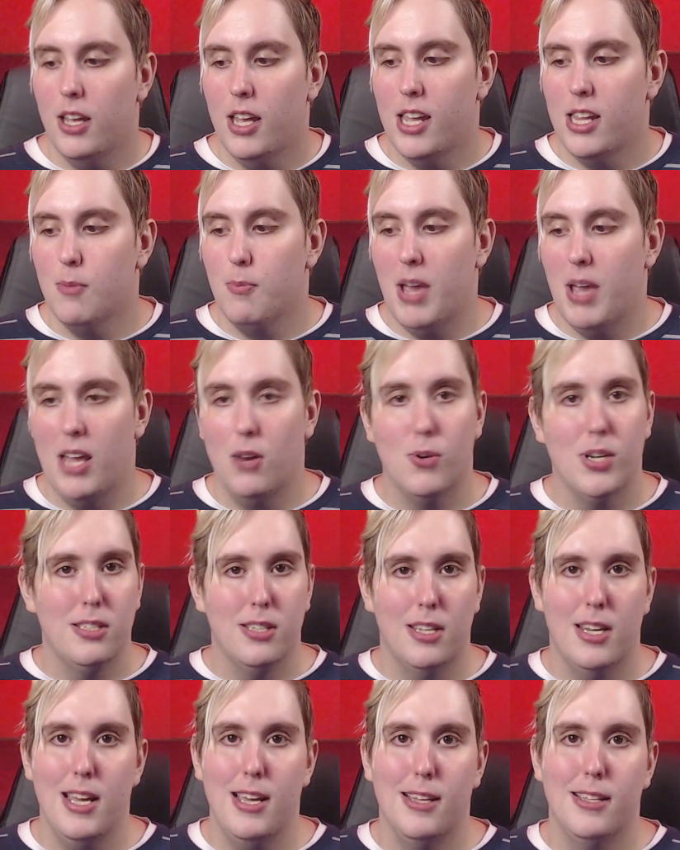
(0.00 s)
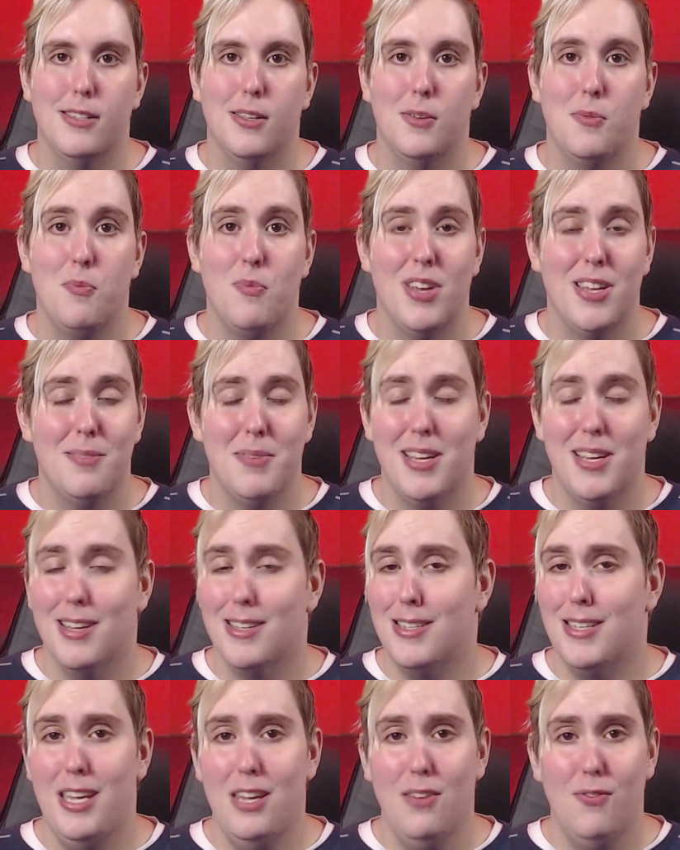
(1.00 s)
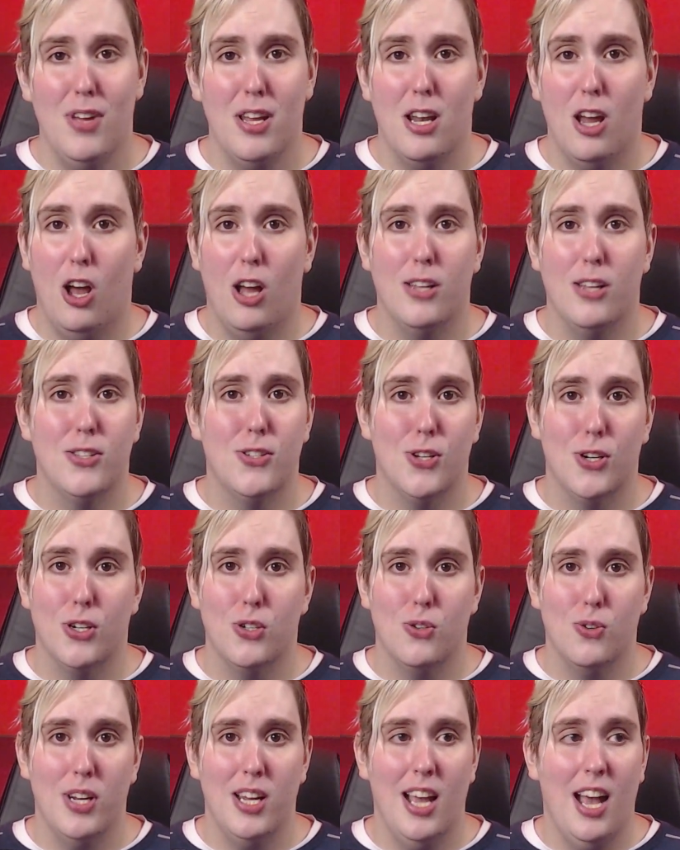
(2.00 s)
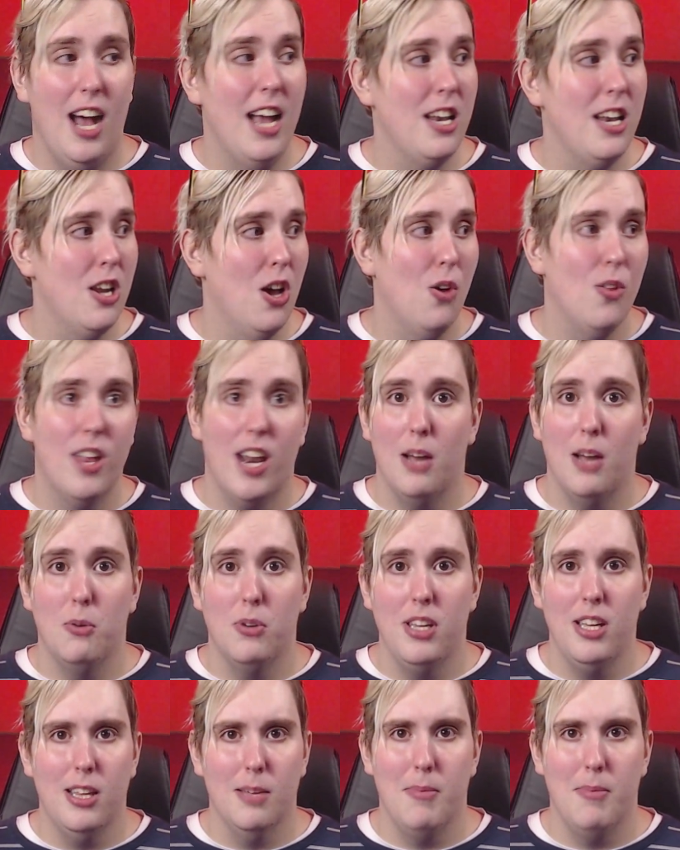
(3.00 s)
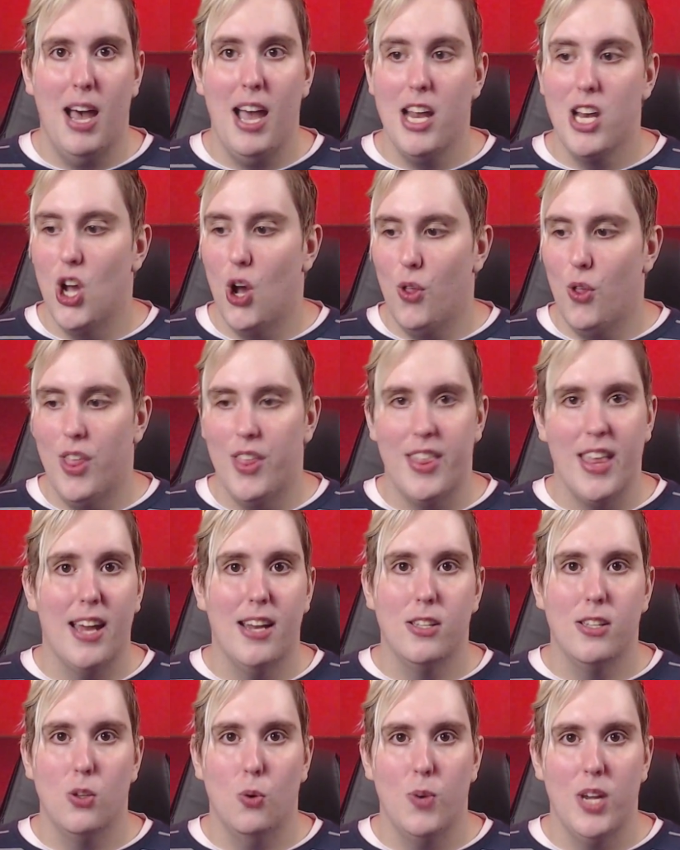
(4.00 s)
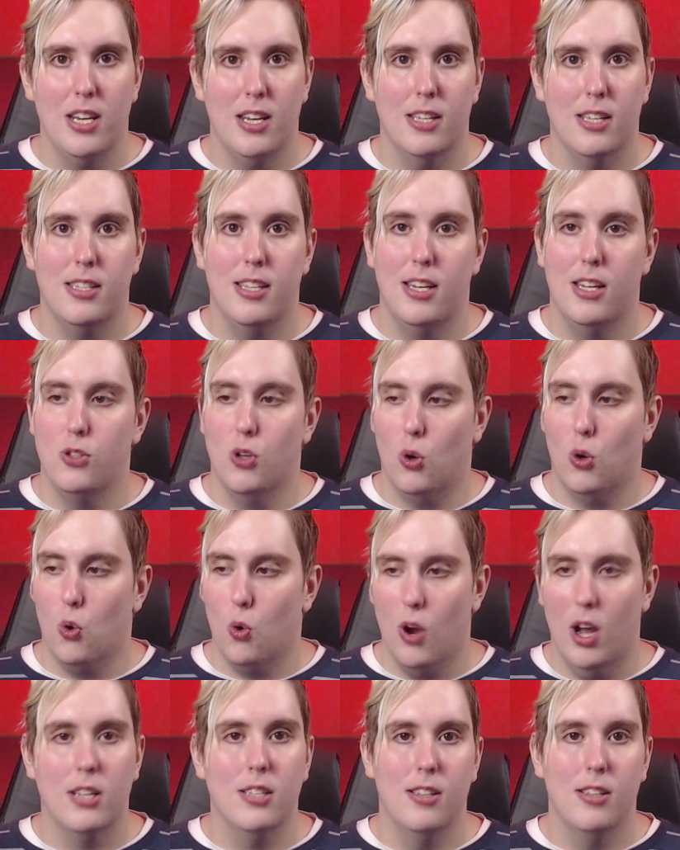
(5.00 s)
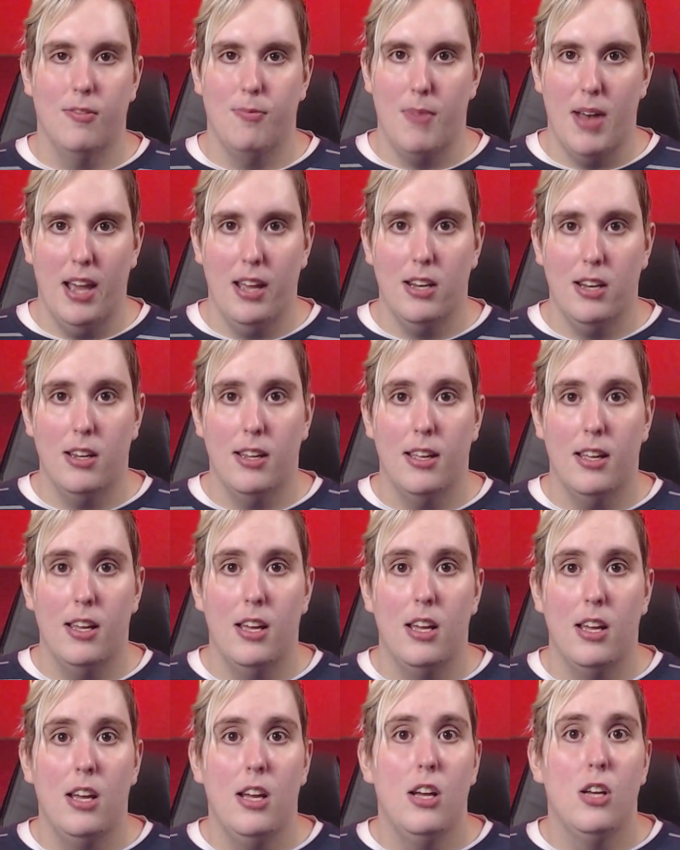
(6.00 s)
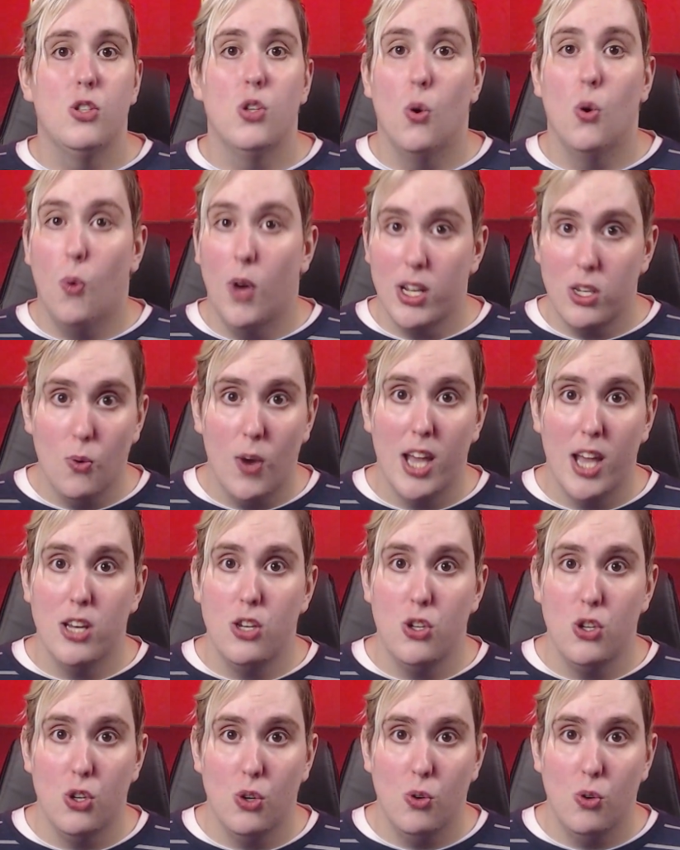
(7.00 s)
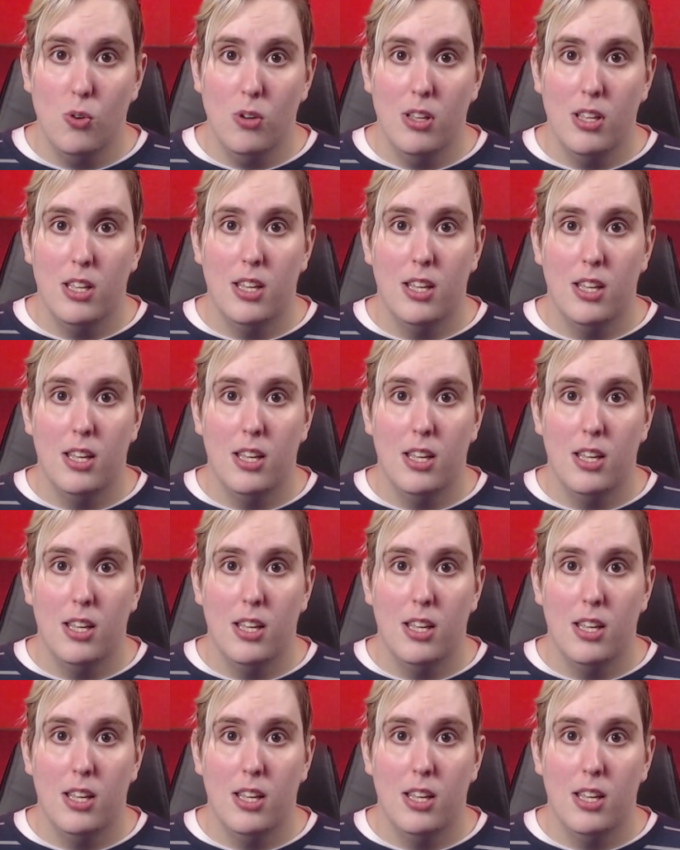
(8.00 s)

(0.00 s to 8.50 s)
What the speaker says: And the main reason is because even on surgery, I know that I will eat them. I know that that is a weakness. It is a crux of mine. So what do?